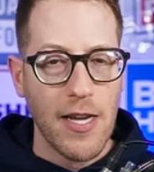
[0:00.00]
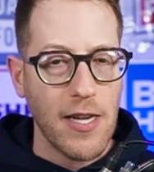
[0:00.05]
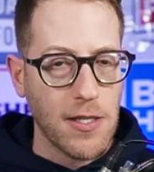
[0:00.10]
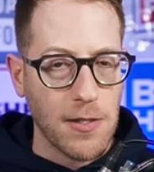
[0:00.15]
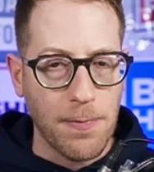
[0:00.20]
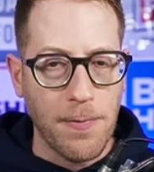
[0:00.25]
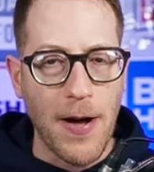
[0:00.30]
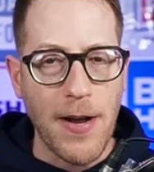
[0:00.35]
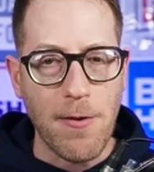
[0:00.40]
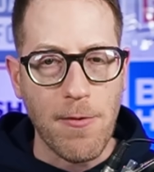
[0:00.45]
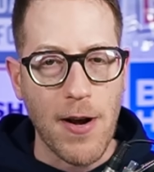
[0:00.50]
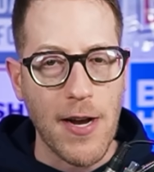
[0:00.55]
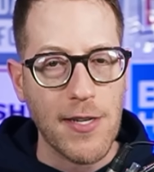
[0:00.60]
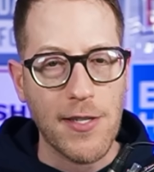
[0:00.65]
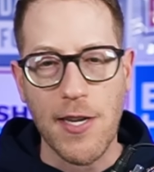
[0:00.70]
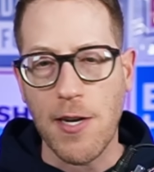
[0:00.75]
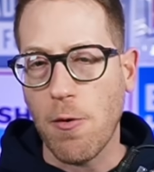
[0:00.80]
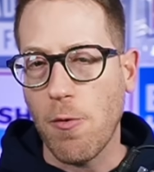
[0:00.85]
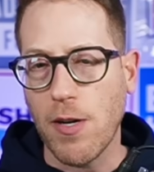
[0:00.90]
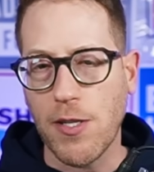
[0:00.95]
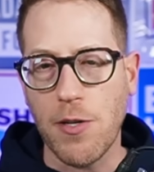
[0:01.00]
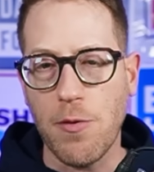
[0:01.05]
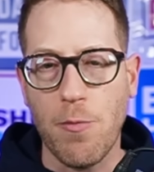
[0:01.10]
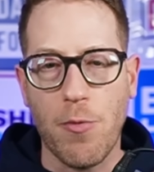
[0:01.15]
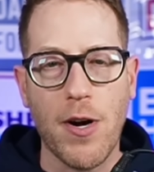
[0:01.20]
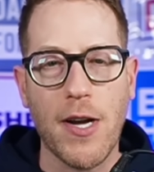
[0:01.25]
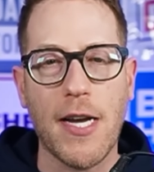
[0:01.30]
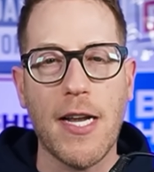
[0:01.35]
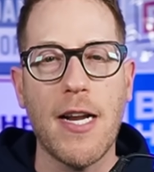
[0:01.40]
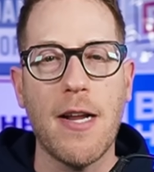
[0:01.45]
His fundraising
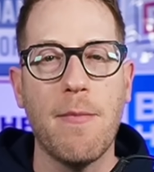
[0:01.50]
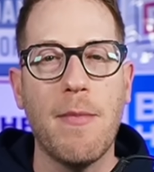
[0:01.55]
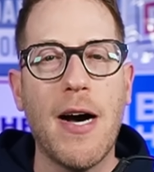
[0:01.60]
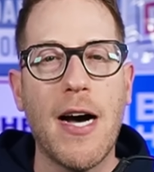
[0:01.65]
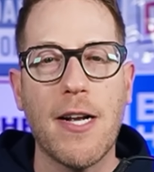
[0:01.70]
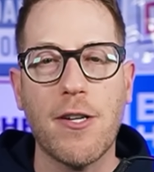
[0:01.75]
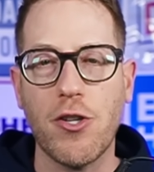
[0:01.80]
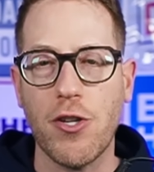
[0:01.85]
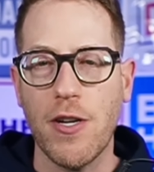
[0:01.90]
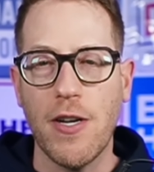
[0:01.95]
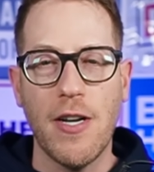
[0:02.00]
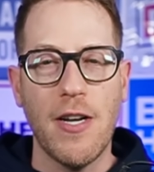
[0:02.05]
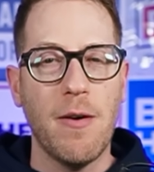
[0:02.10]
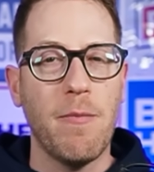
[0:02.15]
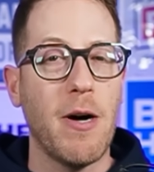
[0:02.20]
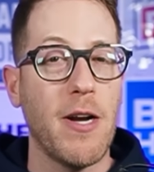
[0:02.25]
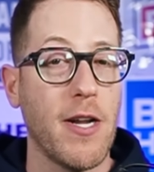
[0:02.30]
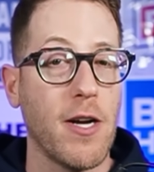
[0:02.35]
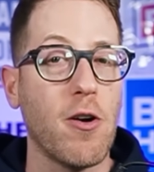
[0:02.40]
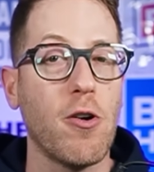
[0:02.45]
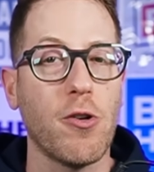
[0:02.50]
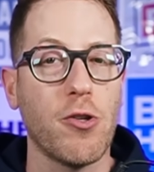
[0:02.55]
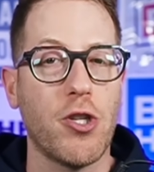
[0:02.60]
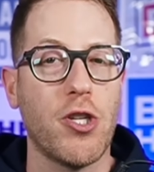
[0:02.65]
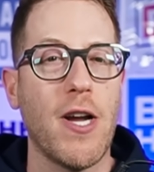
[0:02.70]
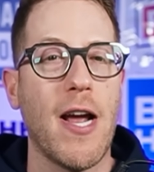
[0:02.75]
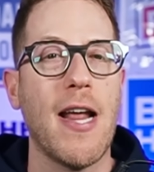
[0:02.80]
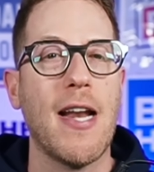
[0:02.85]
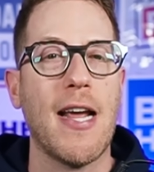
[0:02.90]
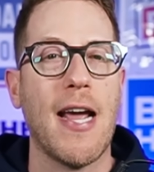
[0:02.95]
wasn't bringing in much, but Nicole
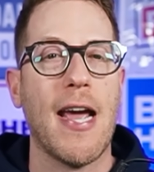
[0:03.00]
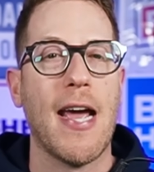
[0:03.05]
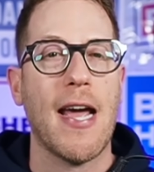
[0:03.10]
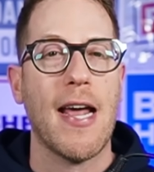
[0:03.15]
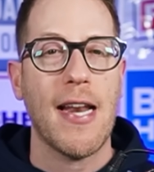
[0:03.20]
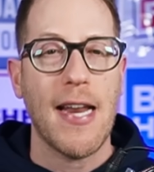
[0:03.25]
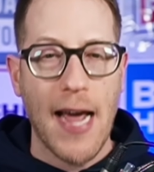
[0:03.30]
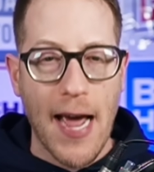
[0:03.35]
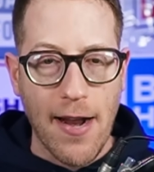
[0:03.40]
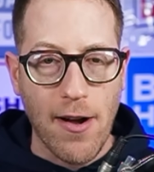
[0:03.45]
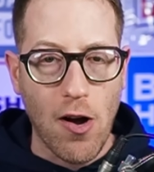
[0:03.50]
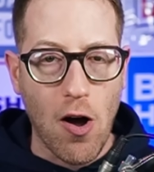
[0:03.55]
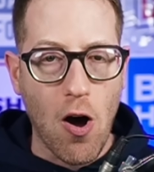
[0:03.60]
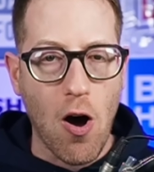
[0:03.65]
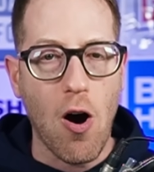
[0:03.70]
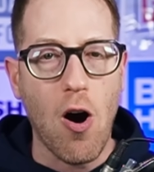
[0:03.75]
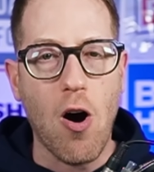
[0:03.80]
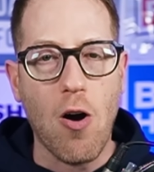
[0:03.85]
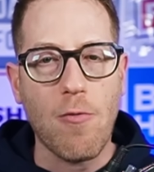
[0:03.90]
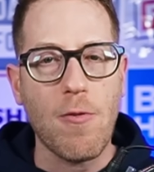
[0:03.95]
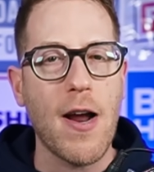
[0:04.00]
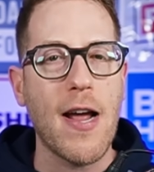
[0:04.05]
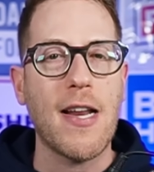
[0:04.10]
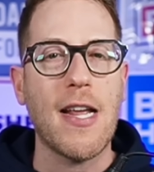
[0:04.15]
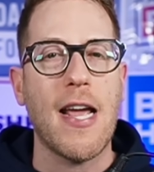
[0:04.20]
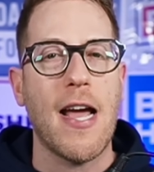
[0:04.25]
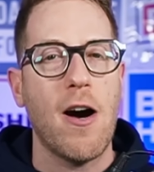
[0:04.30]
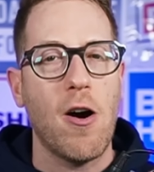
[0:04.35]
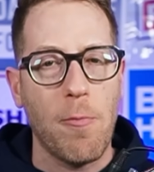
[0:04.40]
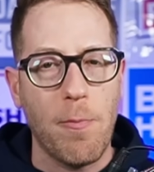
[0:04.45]
Shanahan had
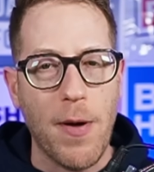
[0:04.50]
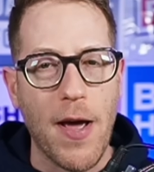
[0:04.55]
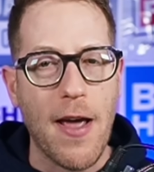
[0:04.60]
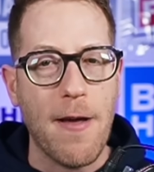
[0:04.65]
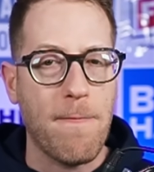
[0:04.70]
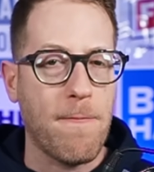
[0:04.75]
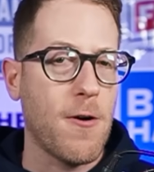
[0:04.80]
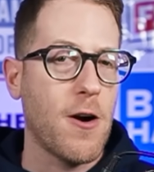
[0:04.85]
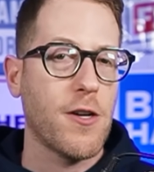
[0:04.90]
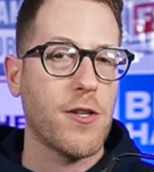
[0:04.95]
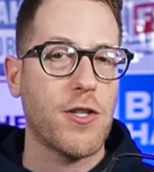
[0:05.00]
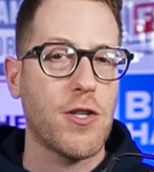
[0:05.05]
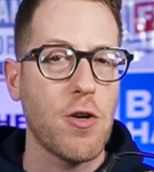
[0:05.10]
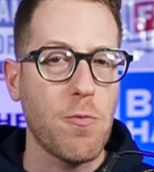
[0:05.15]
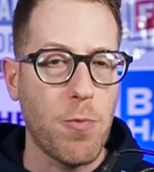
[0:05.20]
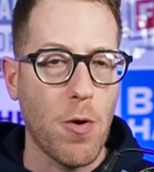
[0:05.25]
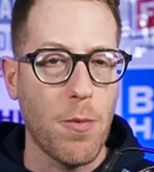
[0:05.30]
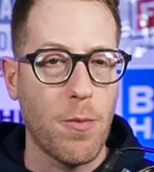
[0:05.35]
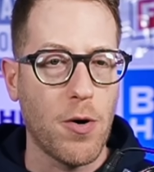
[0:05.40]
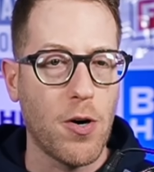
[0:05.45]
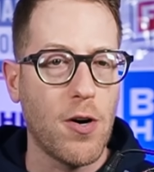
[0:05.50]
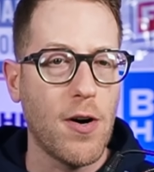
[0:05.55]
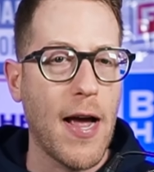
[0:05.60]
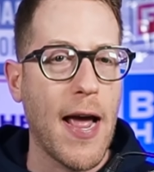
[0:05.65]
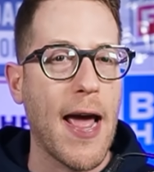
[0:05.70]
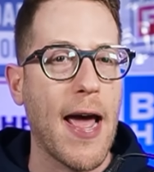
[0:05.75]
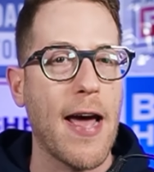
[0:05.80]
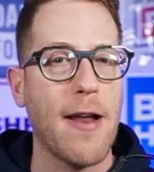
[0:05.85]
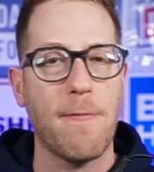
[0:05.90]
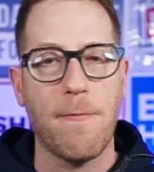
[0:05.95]
already helped pay for a Super
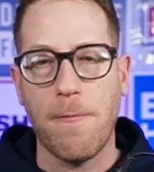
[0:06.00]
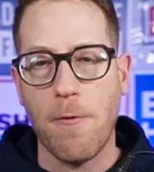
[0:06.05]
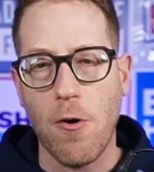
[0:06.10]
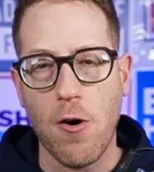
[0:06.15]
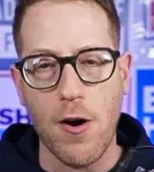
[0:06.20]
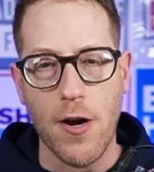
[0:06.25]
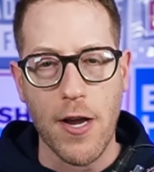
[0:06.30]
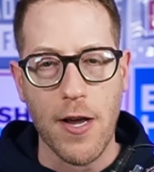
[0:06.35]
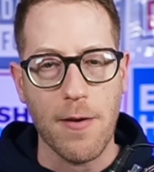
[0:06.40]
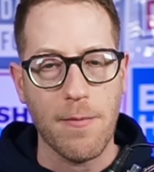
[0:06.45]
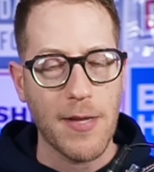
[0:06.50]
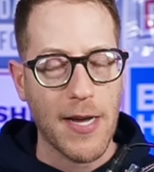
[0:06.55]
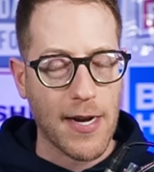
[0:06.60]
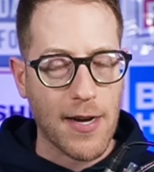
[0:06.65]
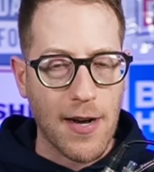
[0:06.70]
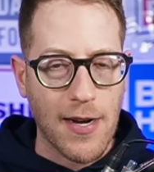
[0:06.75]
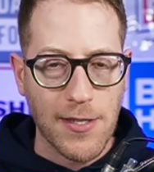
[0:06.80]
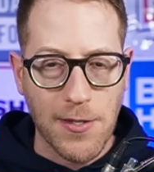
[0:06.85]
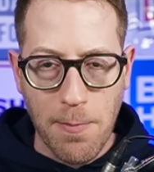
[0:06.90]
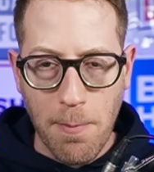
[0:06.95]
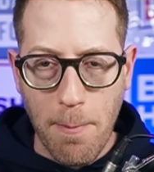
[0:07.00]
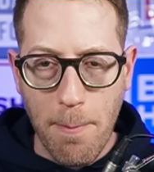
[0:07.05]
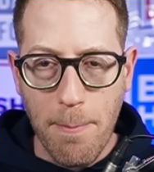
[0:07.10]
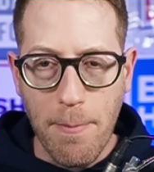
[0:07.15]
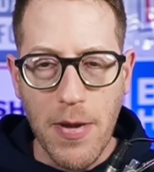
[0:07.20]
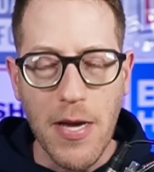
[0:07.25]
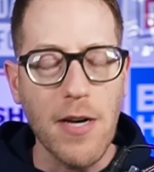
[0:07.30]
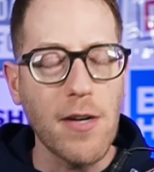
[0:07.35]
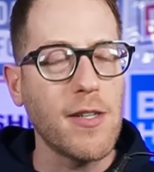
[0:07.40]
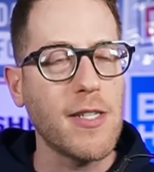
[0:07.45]
Bowl ad for him that cost
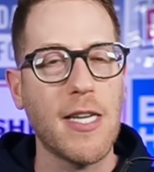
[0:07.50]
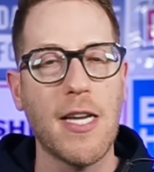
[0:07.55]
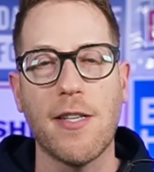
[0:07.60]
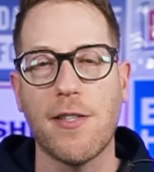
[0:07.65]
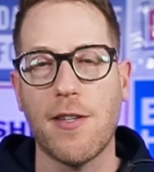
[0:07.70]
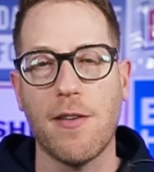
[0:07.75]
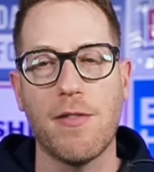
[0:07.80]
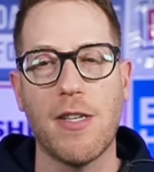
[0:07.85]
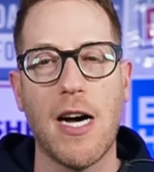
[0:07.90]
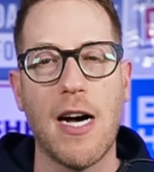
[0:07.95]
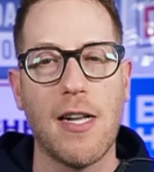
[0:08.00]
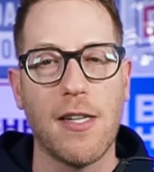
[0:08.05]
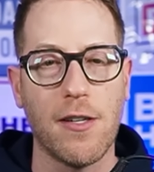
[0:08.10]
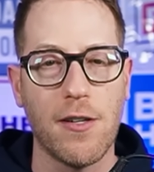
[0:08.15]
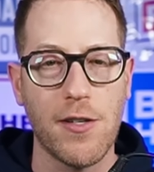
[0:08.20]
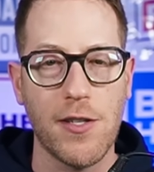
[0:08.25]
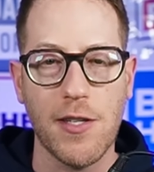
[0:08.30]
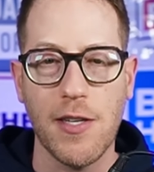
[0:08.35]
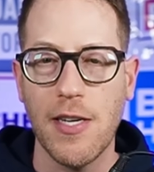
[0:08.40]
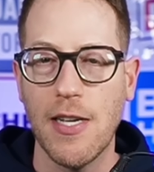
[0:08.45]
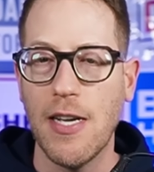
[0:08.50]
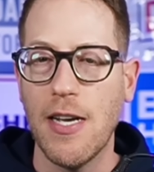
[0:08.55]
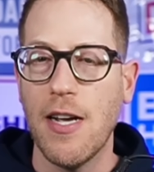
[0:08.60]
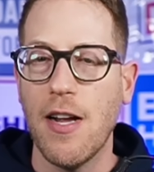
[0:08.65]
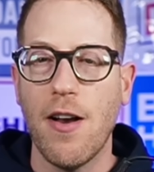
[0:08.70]
millions of dollars.